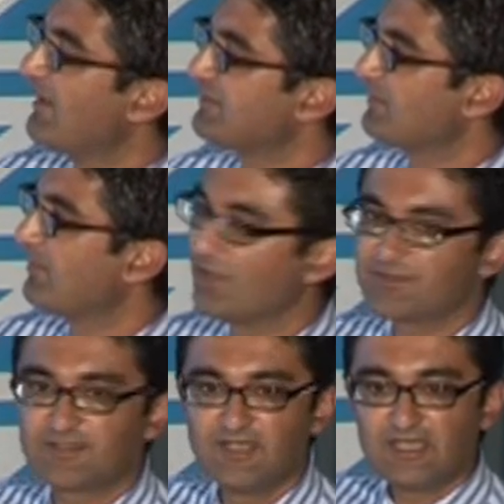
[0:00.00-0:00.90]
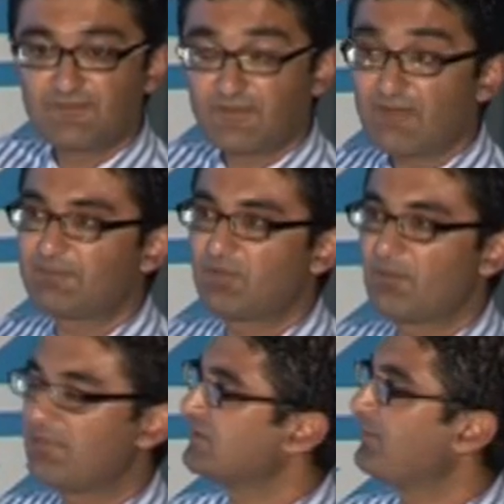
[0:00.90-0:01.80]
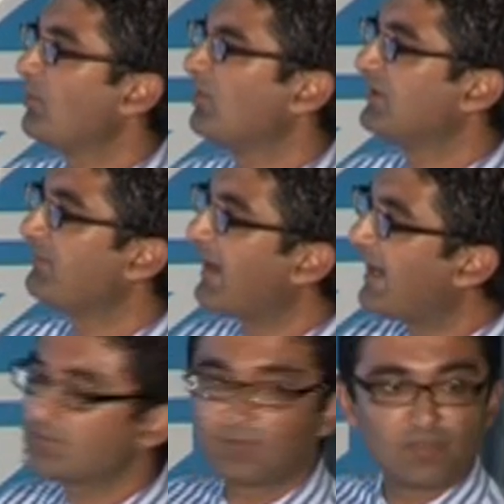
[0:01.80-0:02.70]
as a plus. If they have had public support in the past,